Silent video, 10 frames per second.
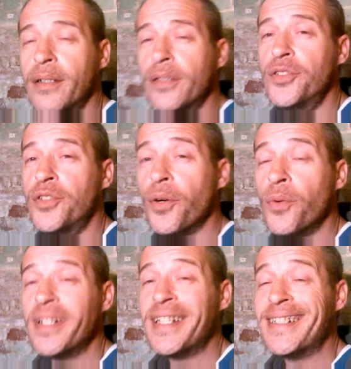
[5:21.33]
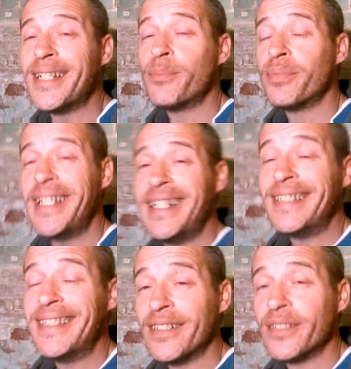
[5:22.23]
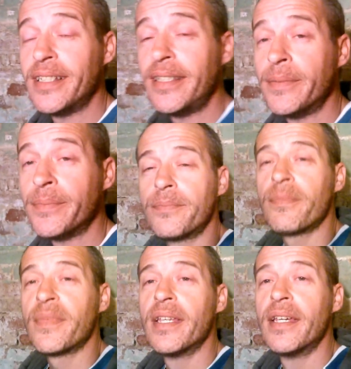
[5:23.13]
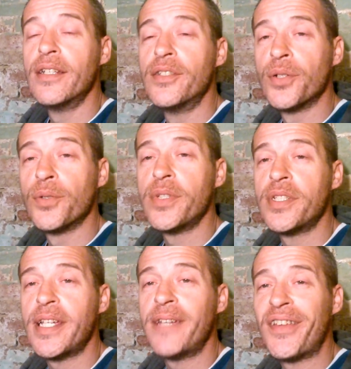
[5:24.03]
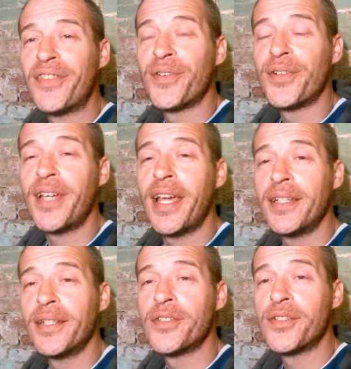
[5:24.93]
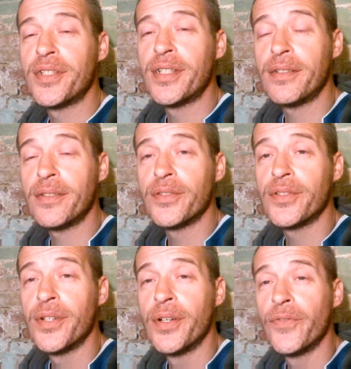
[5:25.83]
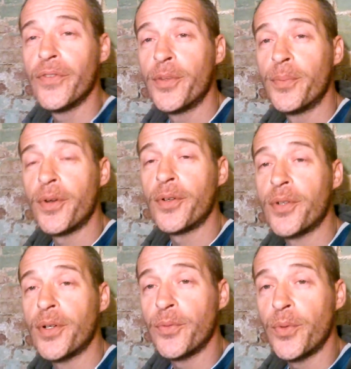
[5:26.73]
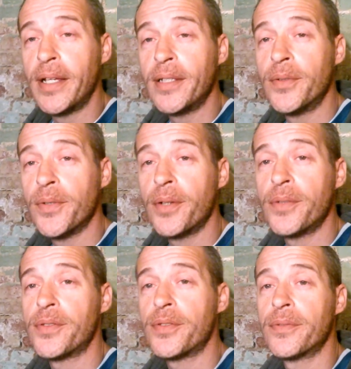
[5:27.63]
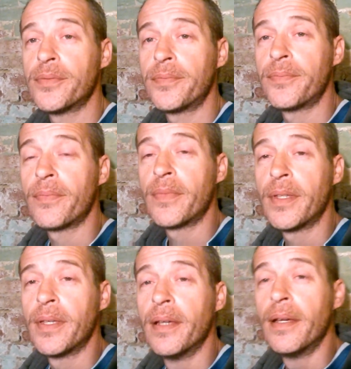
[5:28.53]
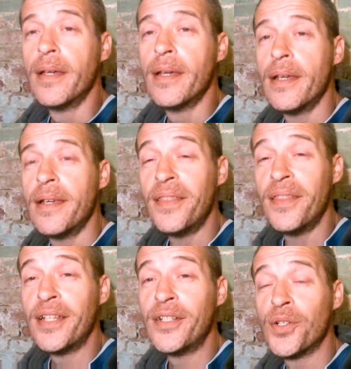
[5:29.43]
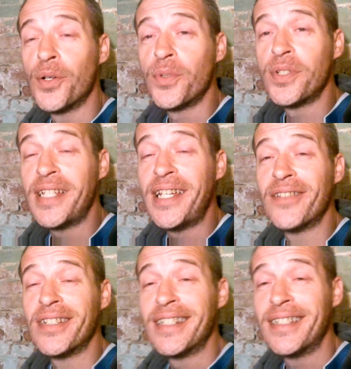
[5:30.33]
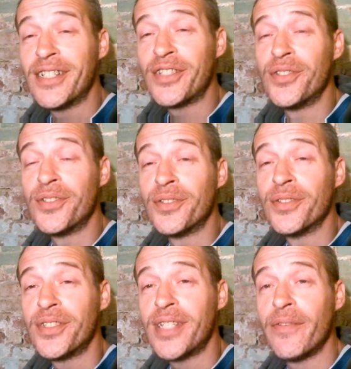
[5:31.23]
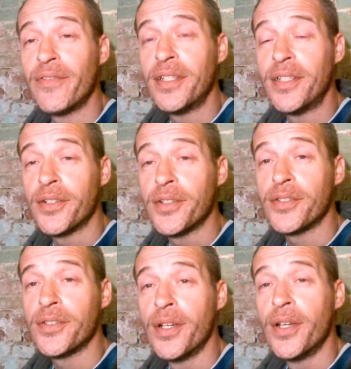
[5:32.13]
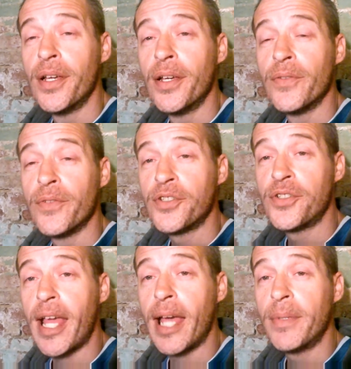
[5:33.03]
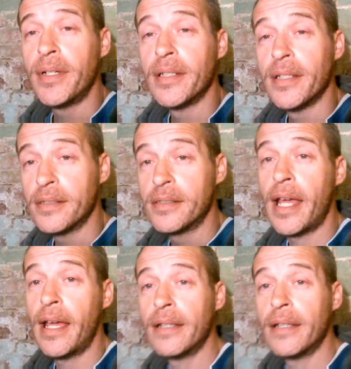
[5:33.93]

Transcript: Joe would end up pleading guilty, and Joe received a 38-year sentence for the murder of Randy Grose. And then Joe received an additional 7 years for stabbing his dad.